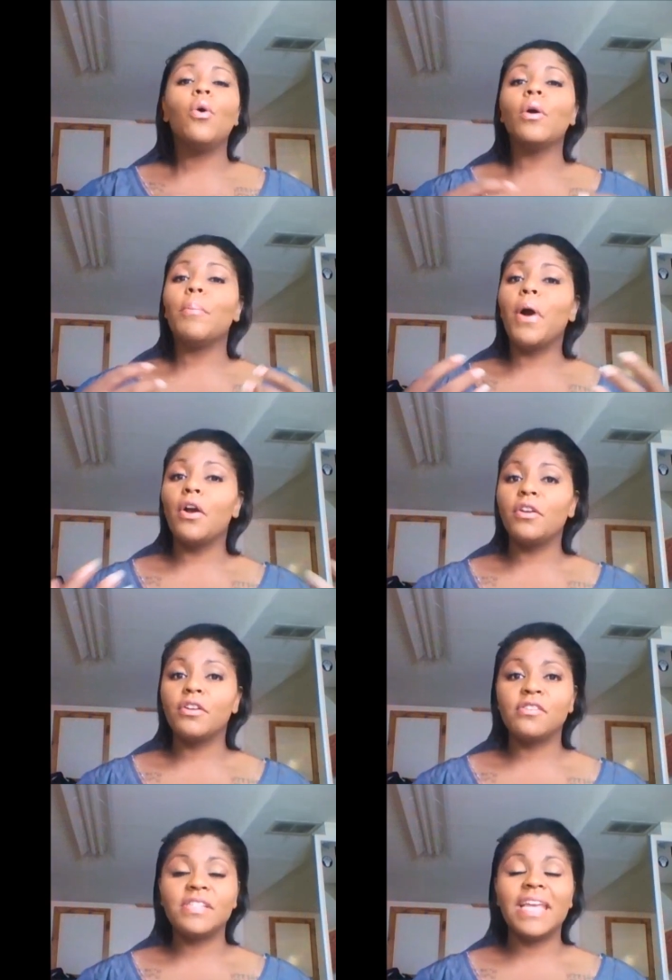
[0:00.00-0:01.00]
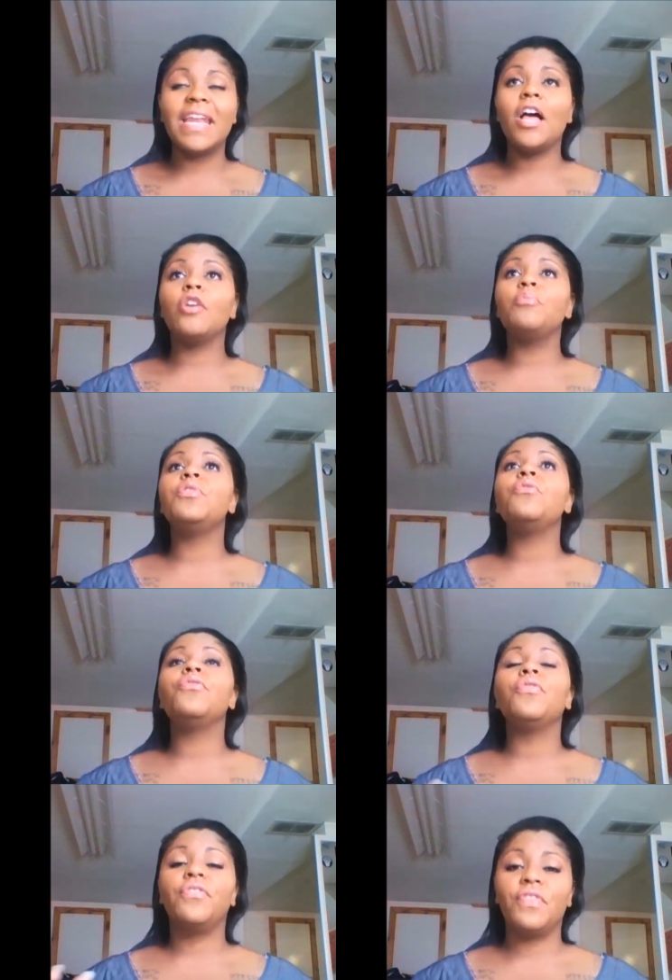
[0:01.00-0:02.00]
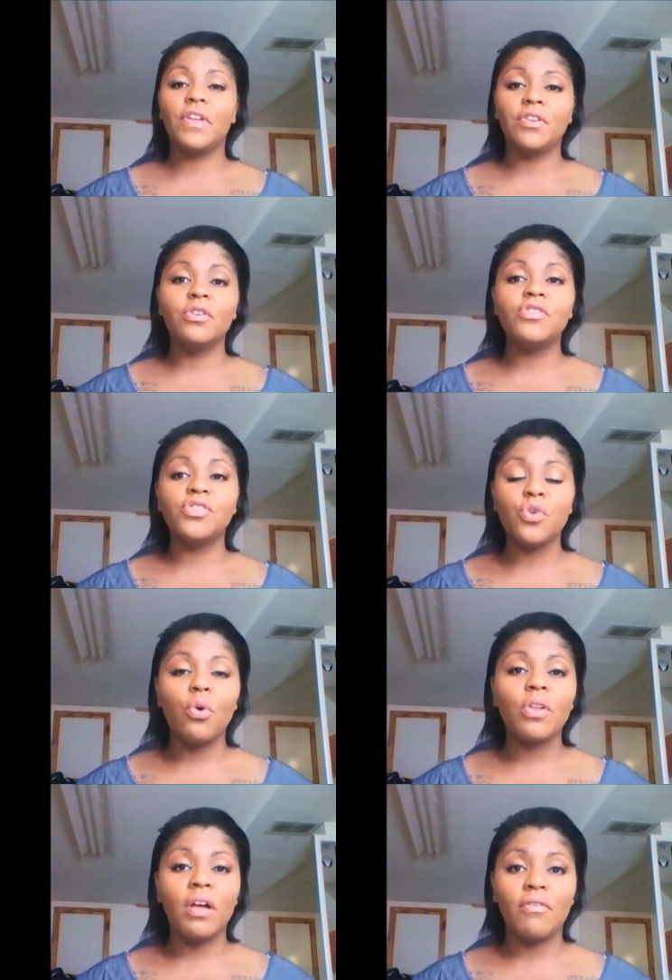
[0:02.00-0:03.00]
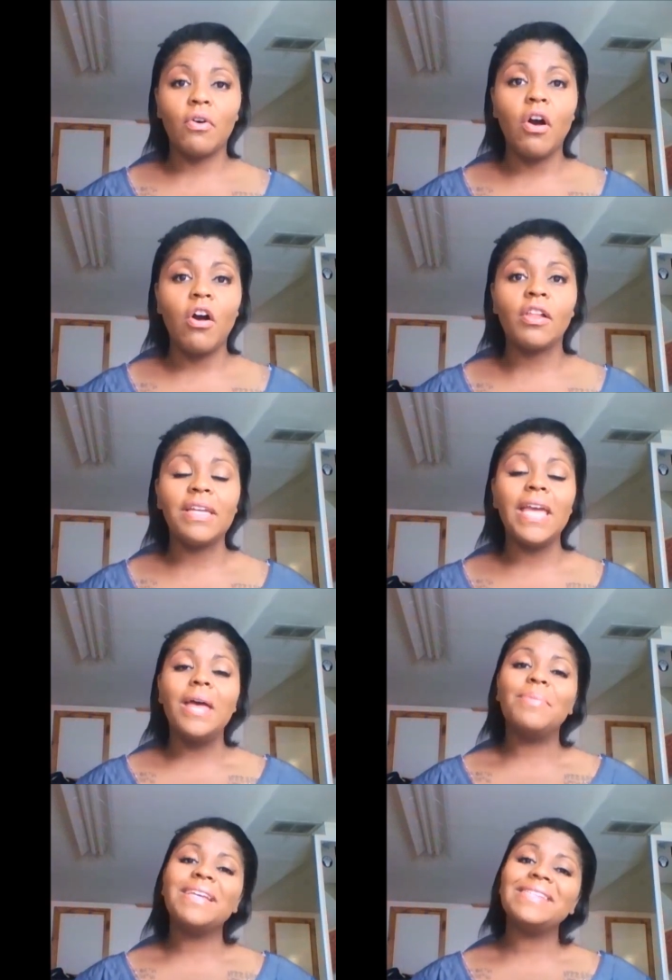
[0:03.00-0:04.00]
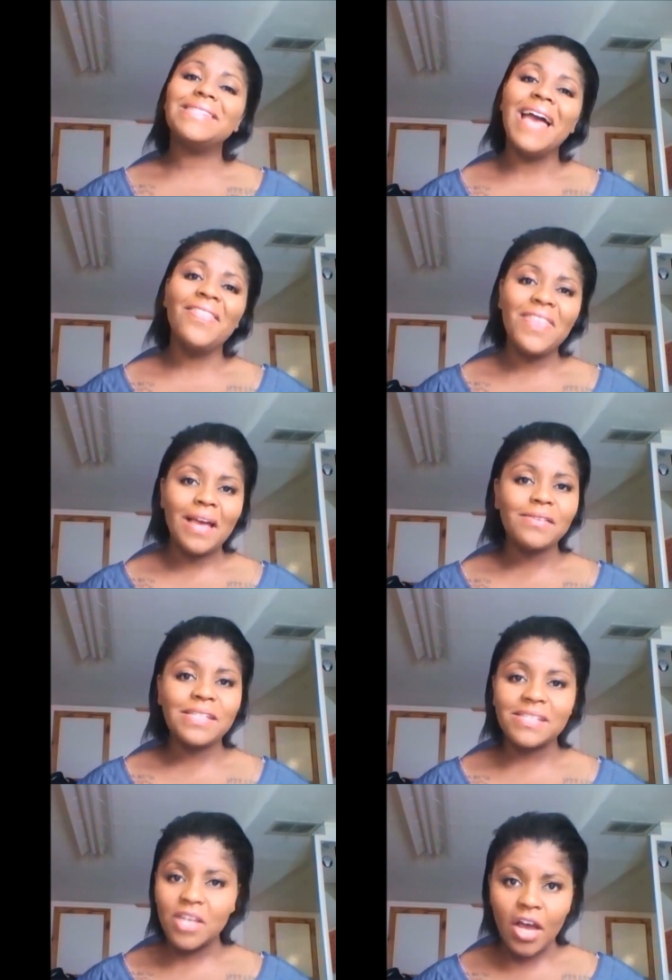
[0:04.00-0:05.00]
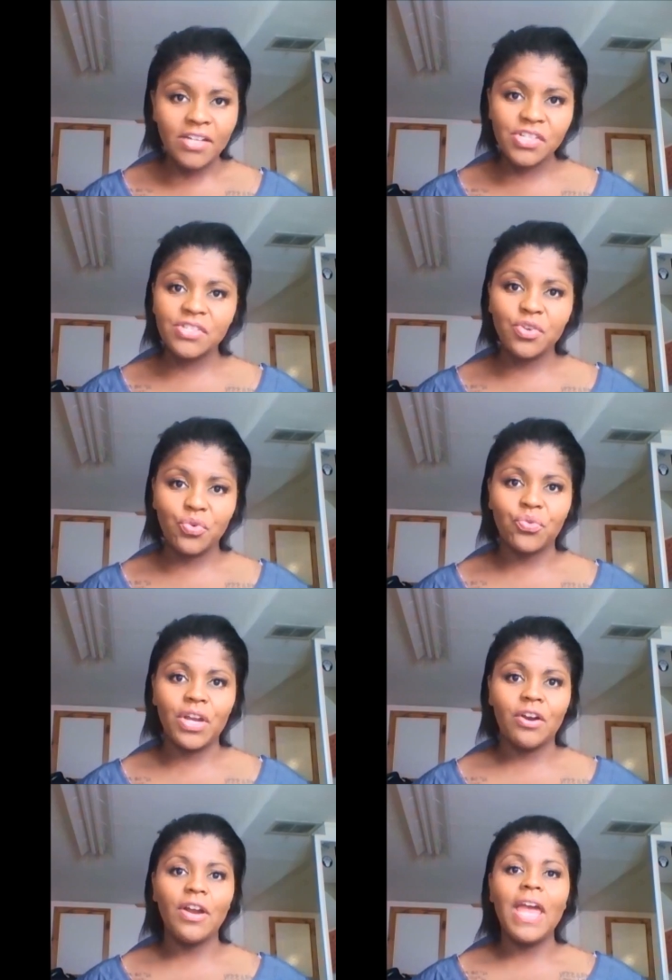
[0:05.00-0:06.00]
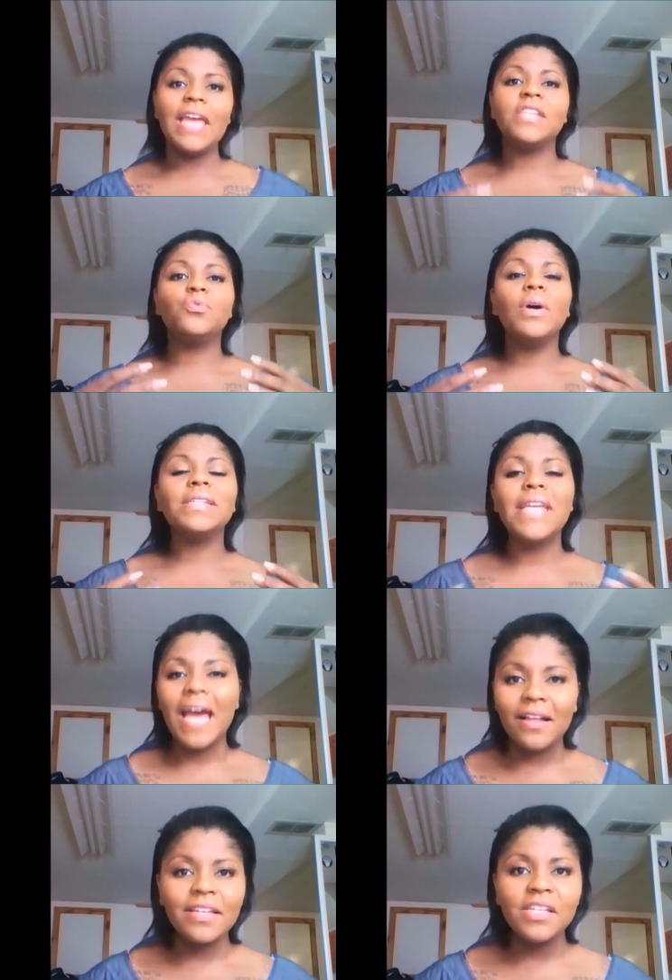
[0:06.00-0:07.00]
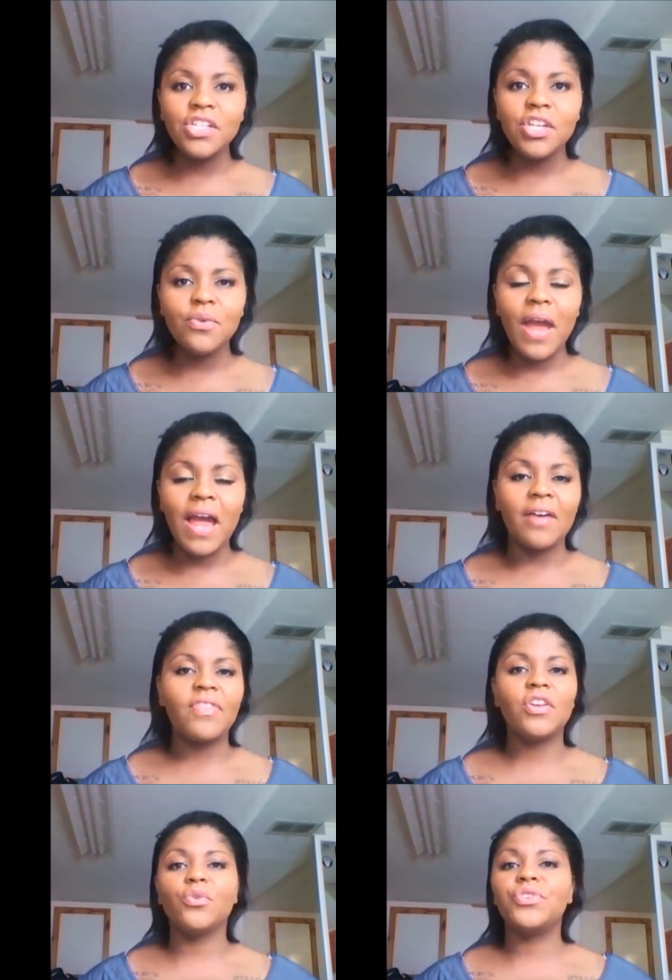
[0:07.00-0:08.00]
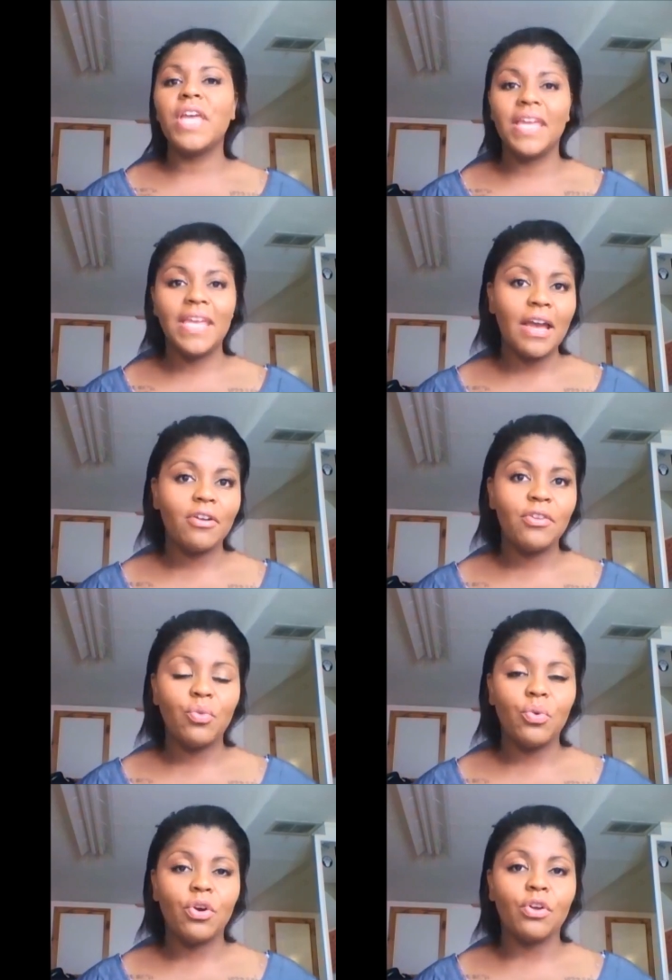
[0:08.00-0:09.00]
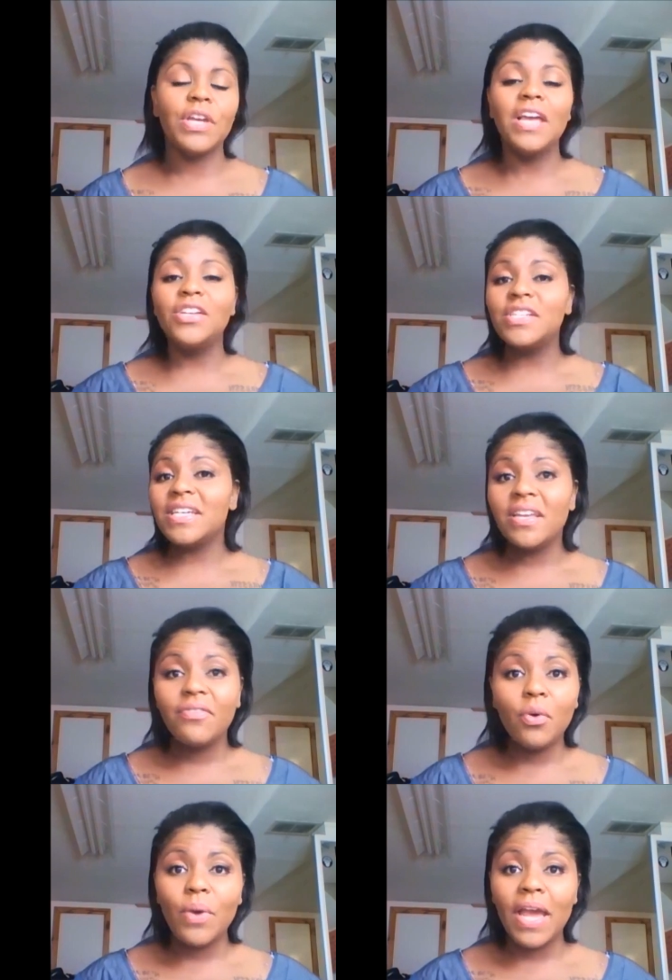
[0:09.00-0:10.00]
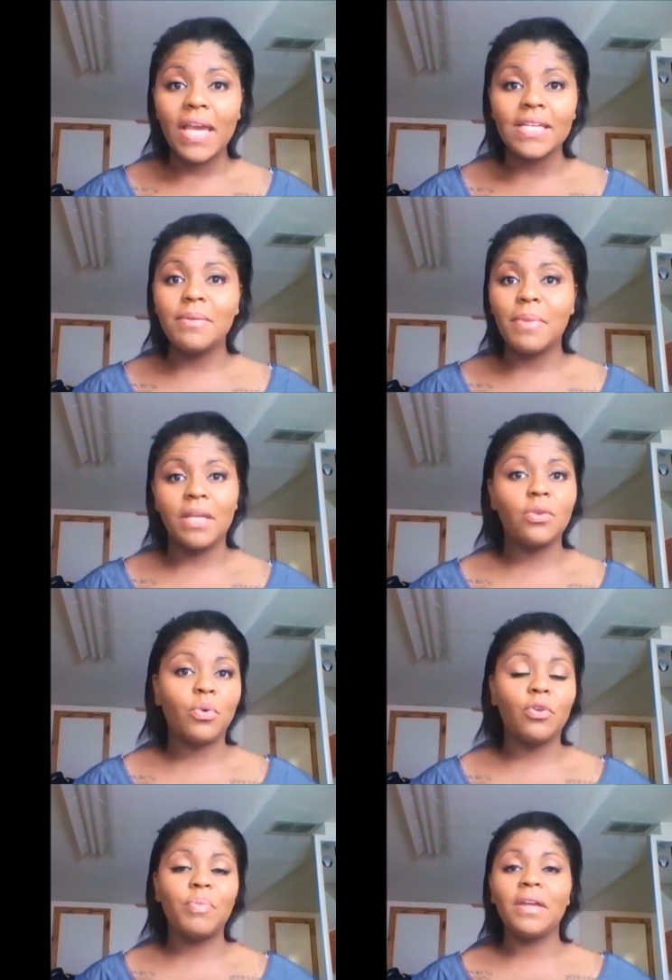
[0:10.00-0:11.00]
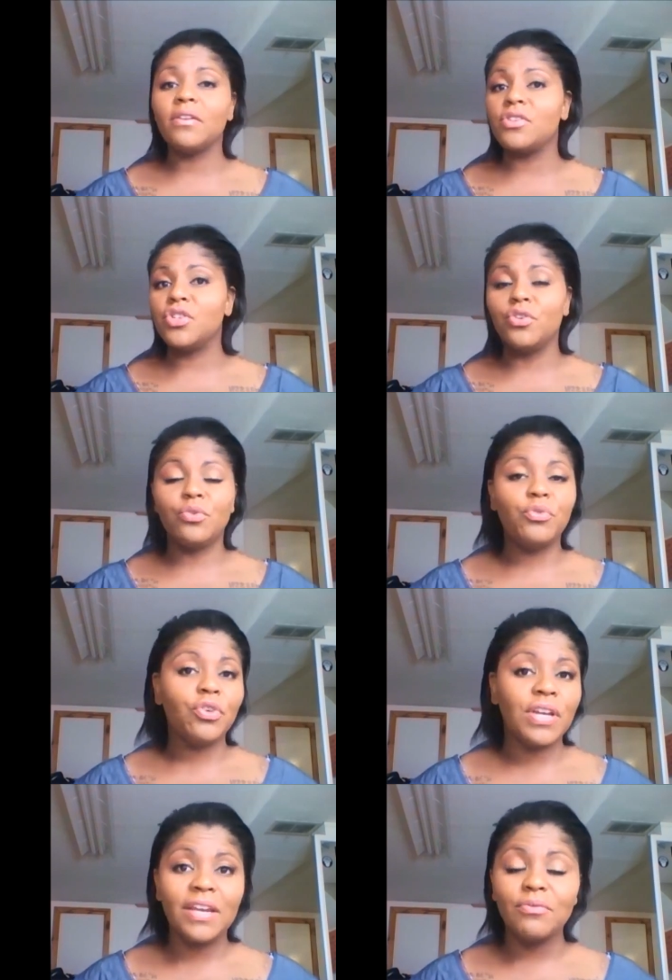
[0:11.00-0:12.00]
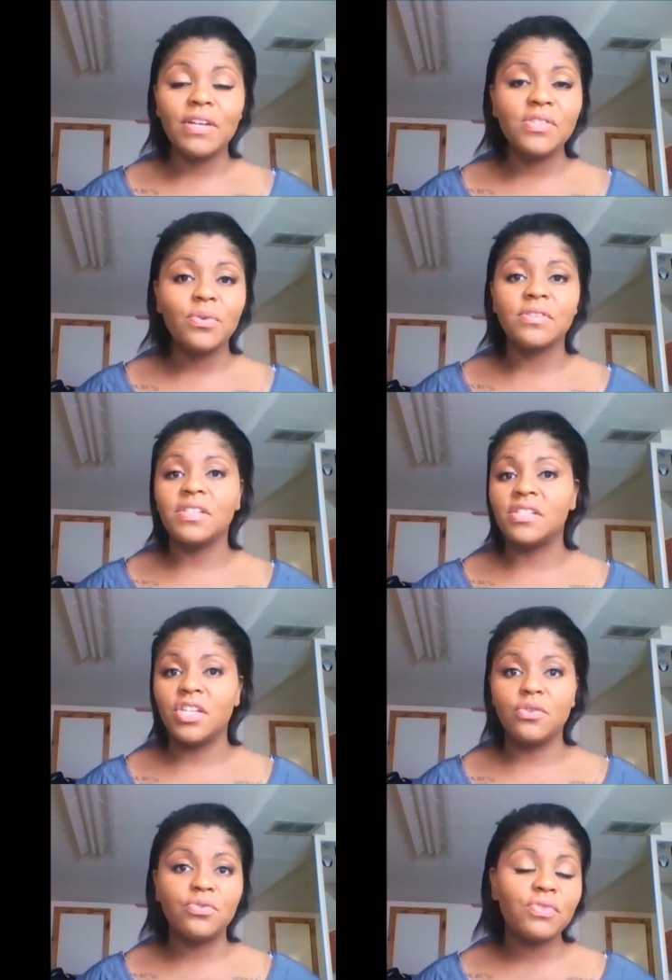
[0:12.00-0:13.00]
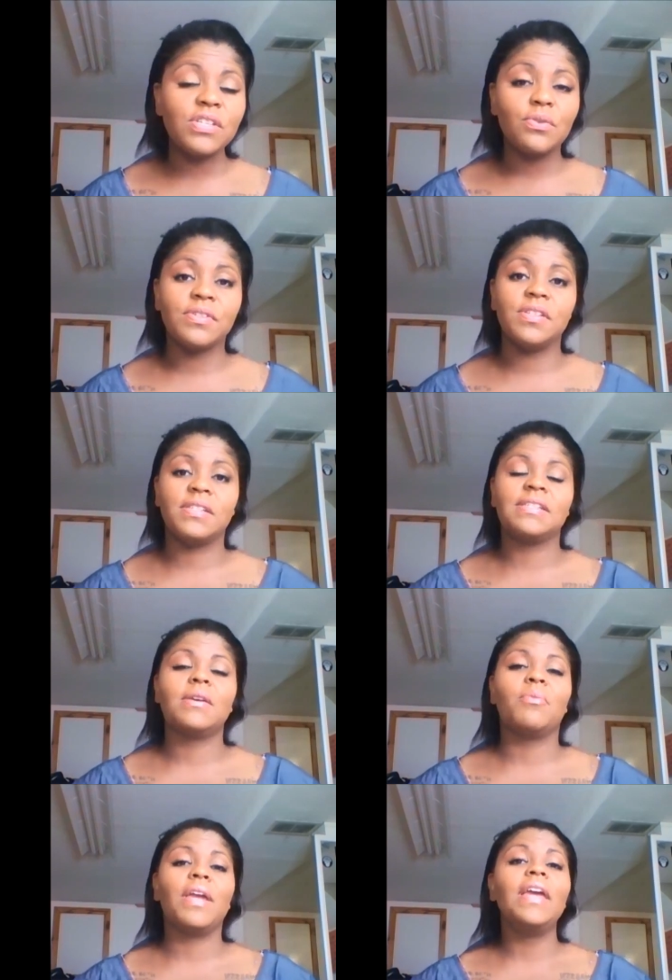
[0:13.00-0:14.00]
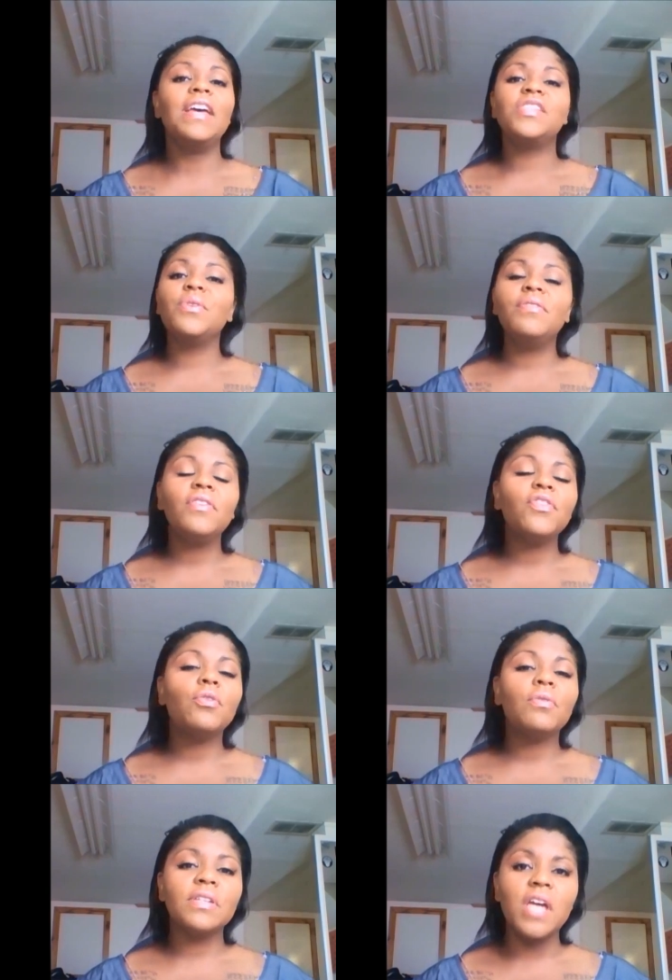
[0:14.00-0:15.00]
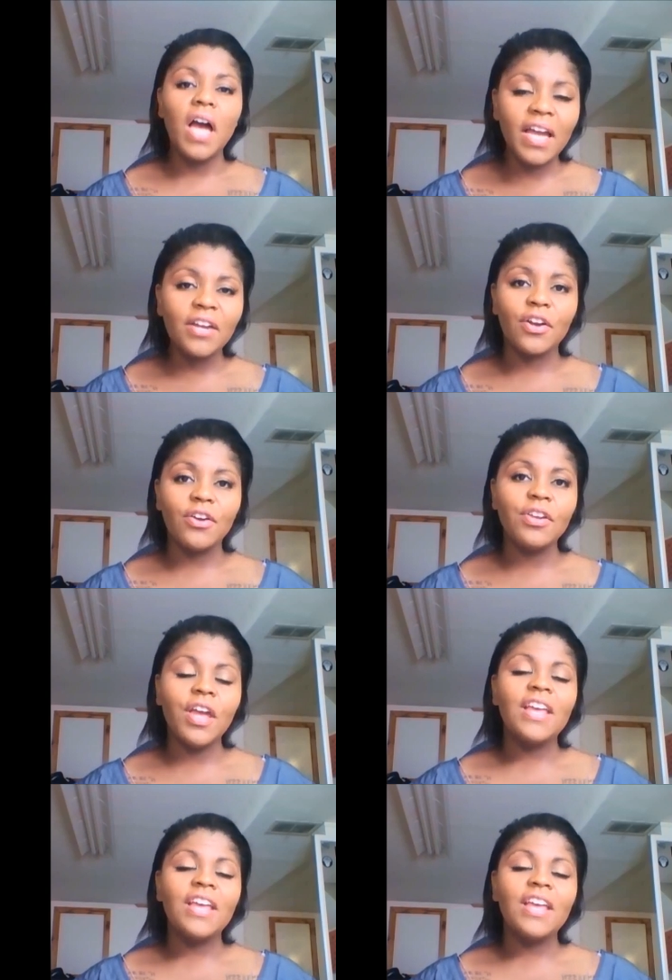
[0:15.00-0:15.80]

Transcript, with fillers: or partners that help you fulfill your soul level calling. Because 10th house is not just career, it's what talent do you have that you're taking out in the world to give away to make the world better, to create resources, to use resources in some way. So even if you're retired,